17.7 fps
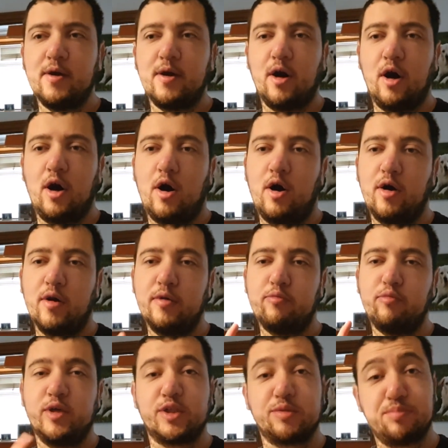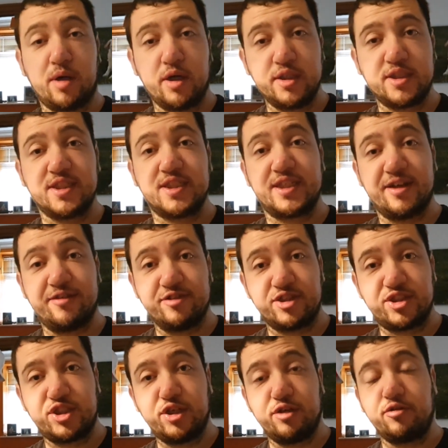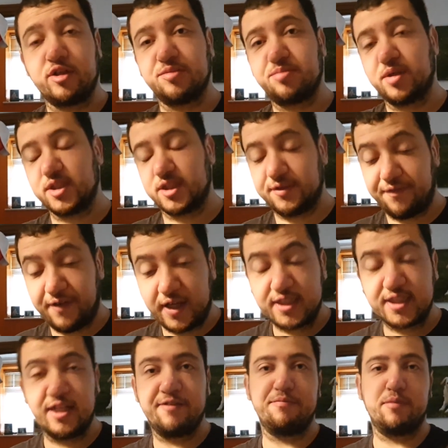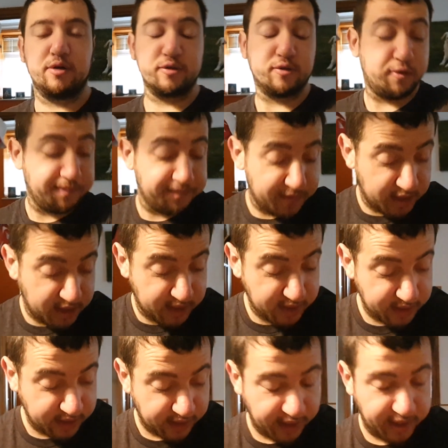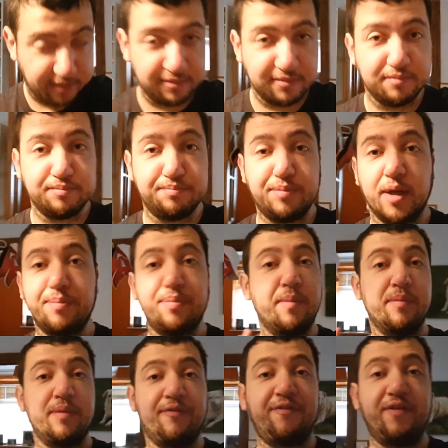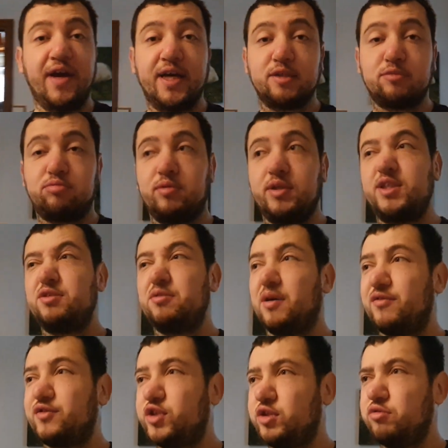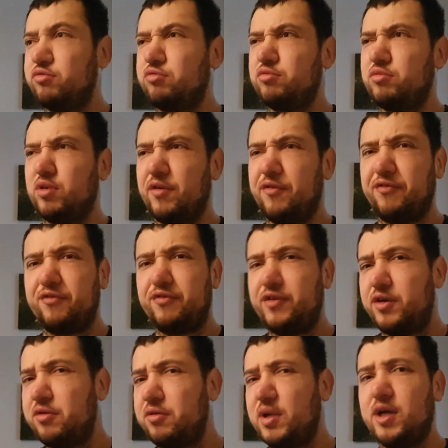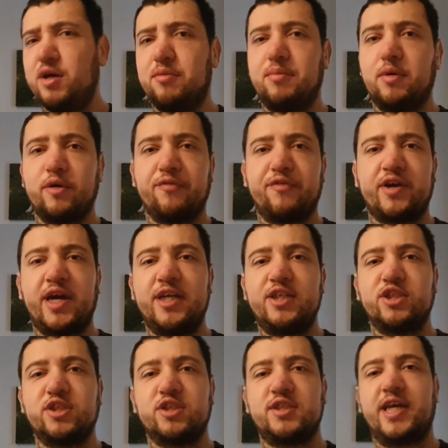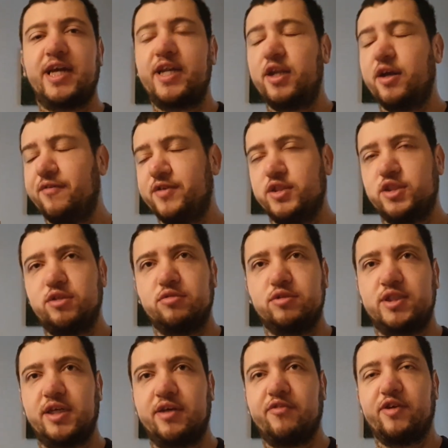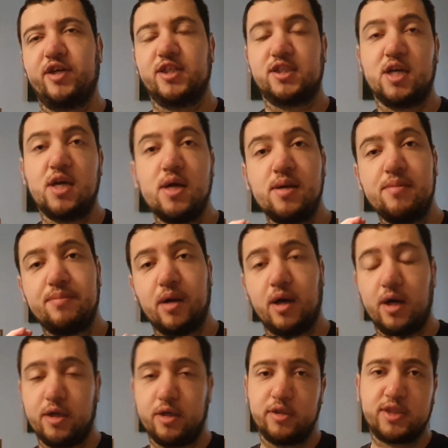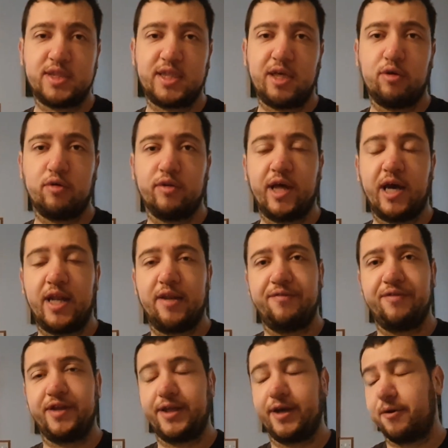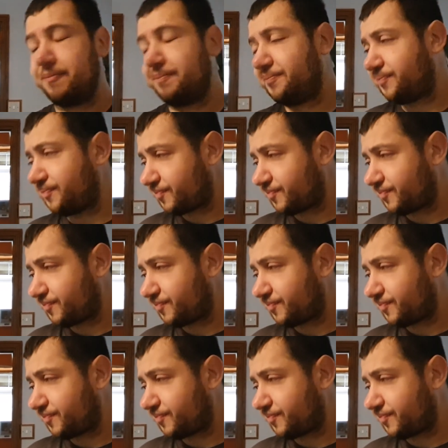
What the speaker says: on which mine's a Series 2 because mine's the facelift model. But the bumper fits. We do have to do a few little modifications today, nothing too serious, but you'll see all that in the video.